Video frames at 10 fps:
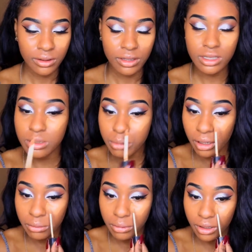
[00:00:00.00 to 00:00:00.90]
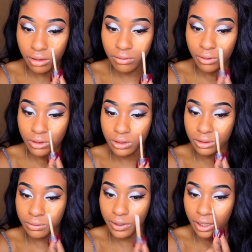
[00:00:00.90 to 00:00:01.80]
This is about to be done for
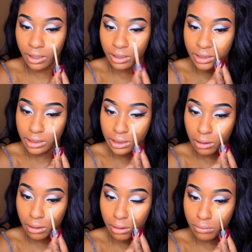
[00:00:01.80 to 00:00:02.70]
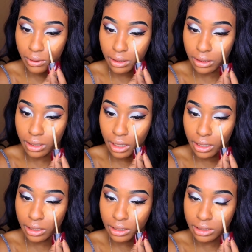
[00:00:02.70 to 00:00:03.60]
too, to be honest. All my good
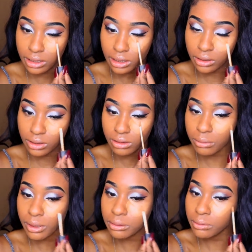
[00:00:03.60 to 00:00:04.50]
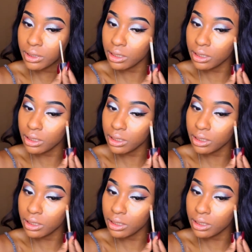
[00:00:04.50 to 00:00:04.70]
high-end concealers are about to be